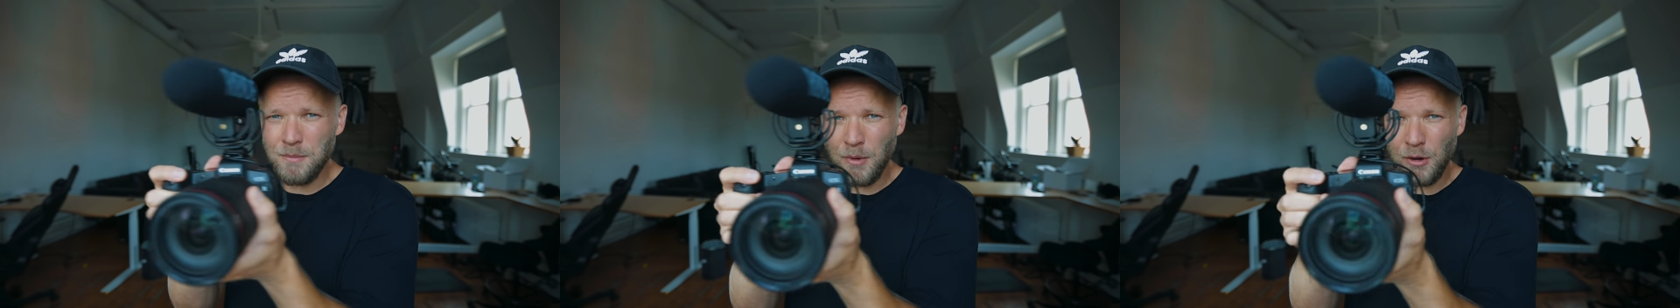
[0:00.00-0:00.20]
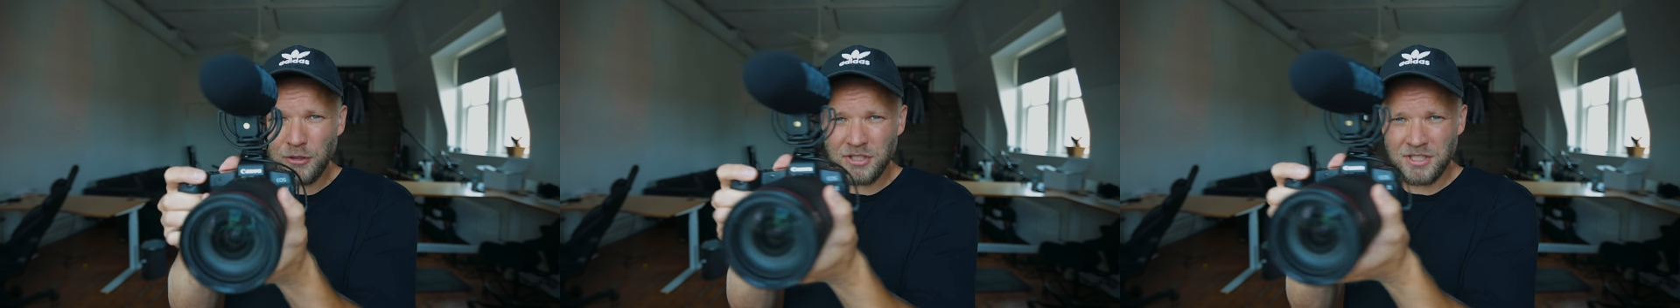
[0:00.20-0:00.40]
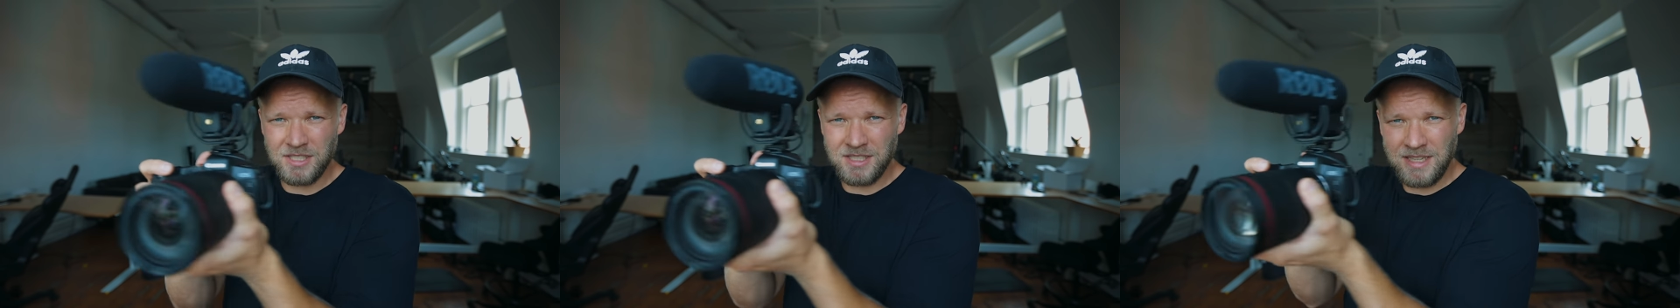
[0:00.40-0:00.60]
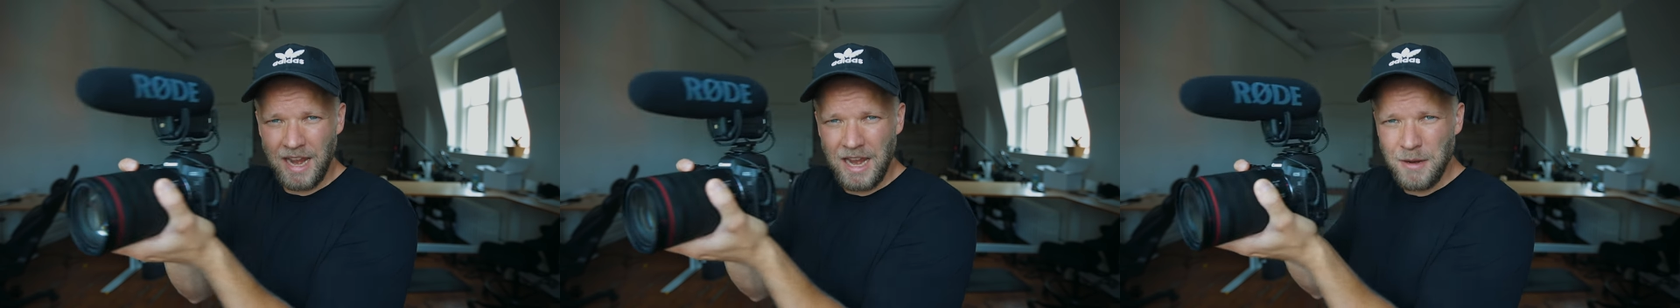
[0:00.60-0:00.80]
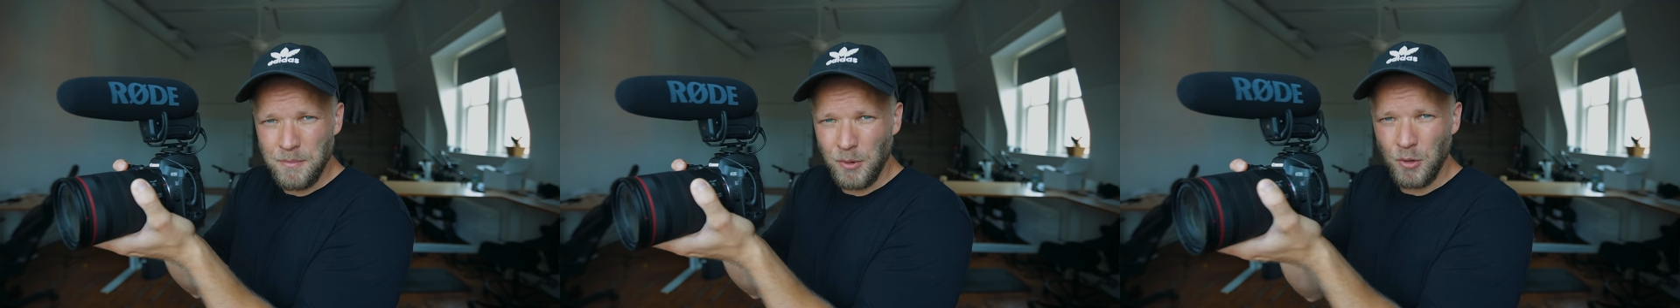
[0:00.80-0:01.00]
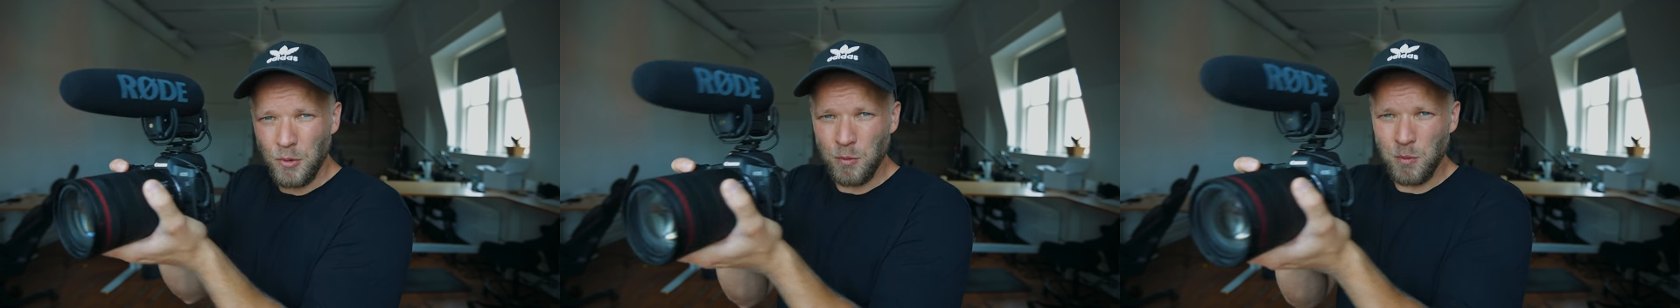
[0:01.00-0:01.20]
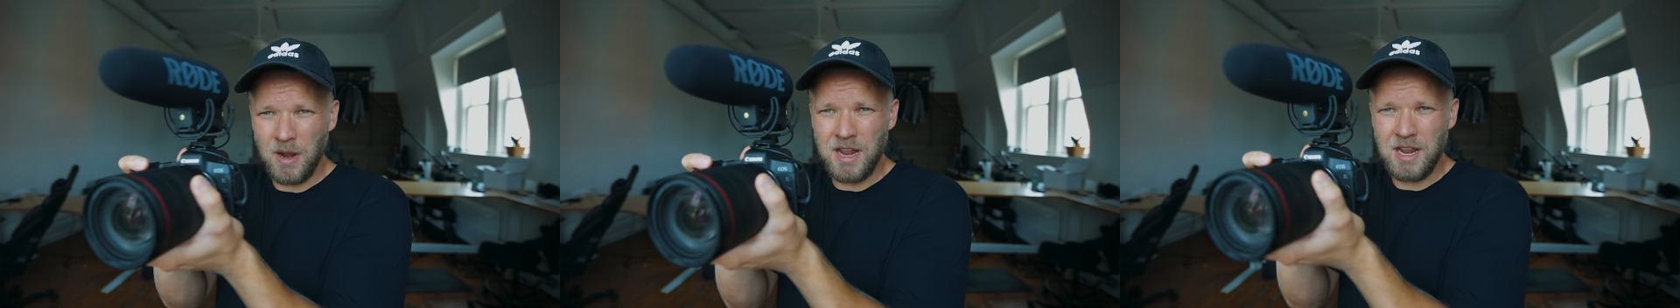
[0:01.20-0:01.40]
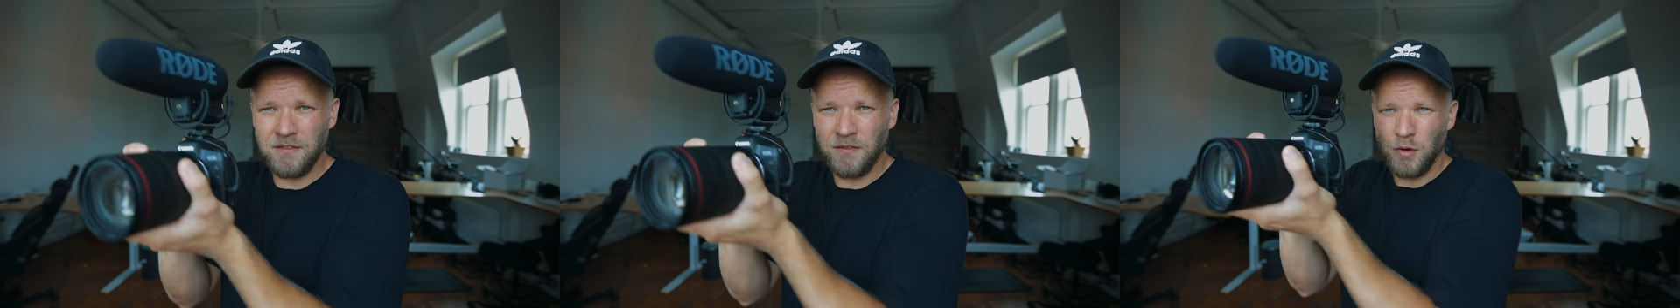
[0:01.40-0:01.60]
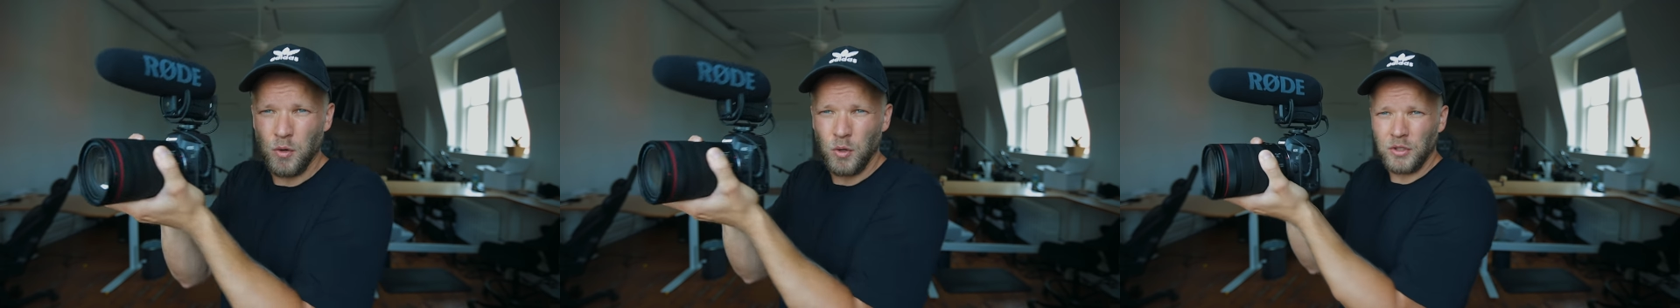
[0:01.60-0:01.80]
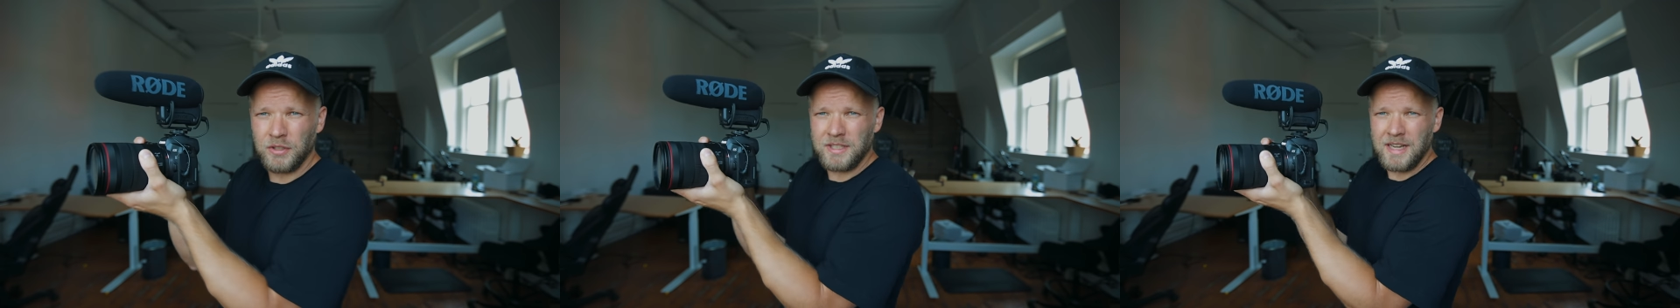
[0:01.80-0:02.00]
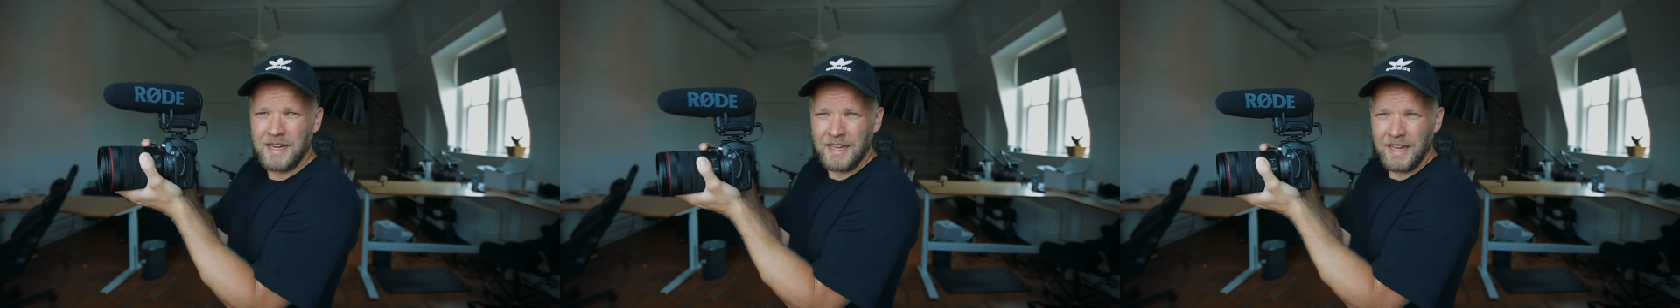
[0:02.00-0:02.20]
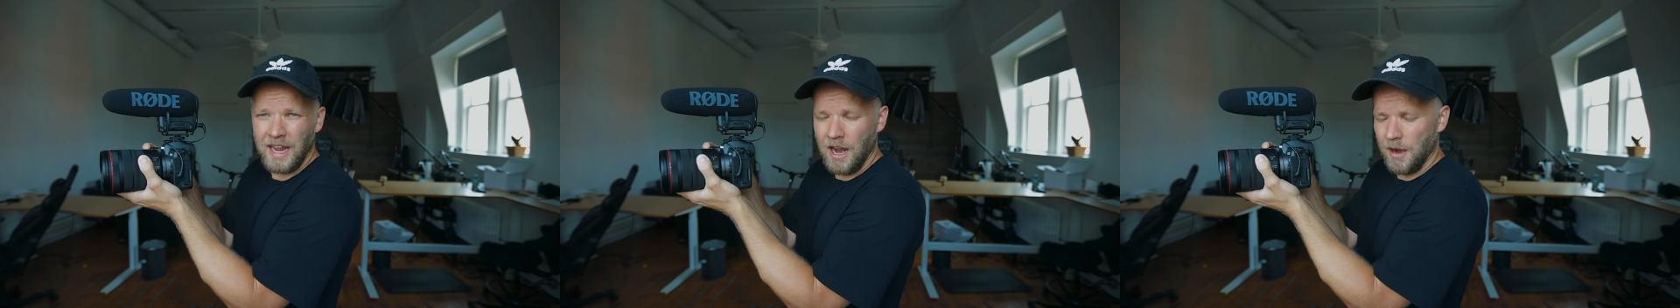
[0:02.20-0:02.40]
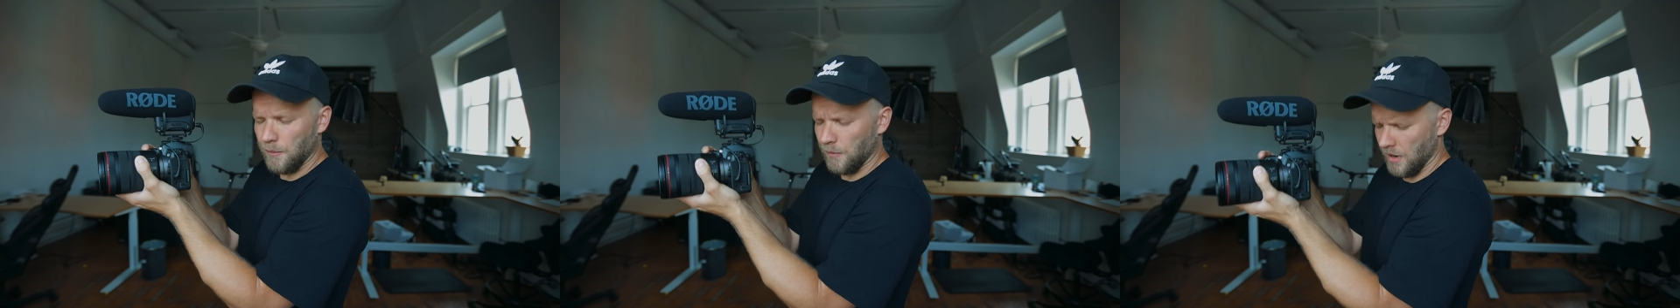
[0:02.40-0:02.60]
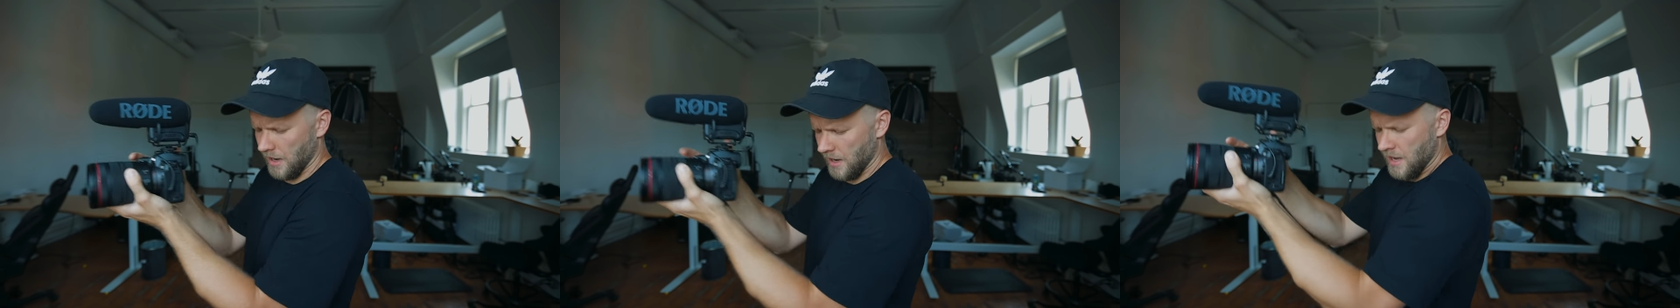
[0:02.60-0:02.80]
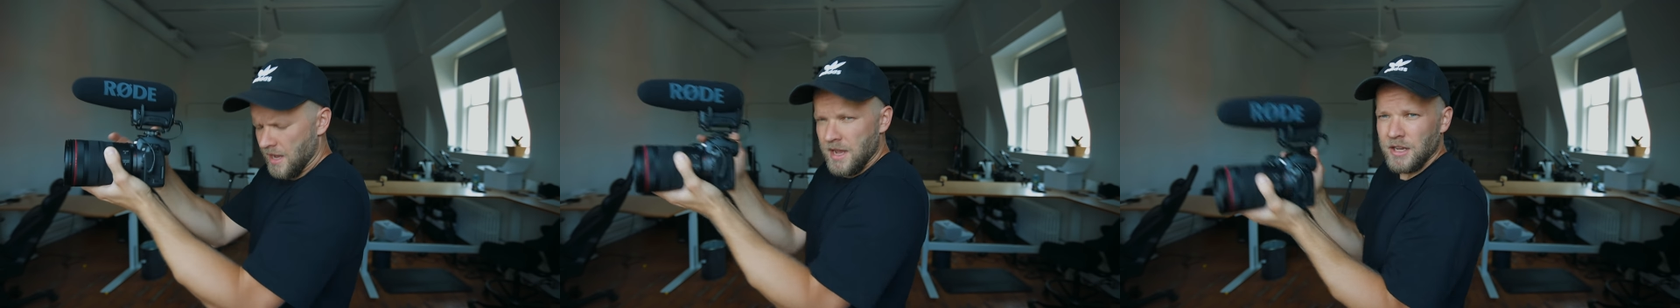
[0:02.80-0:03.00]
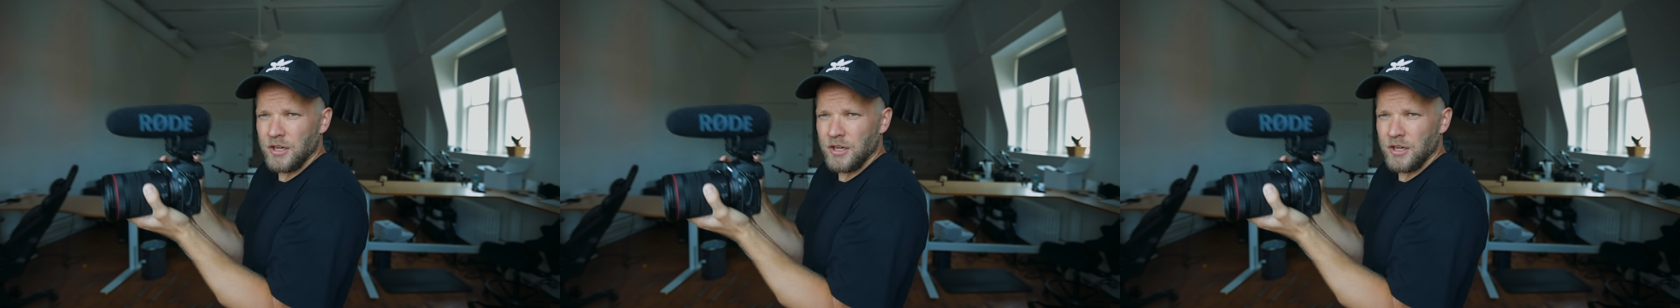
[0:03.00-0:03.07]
most stable way of holding a camera.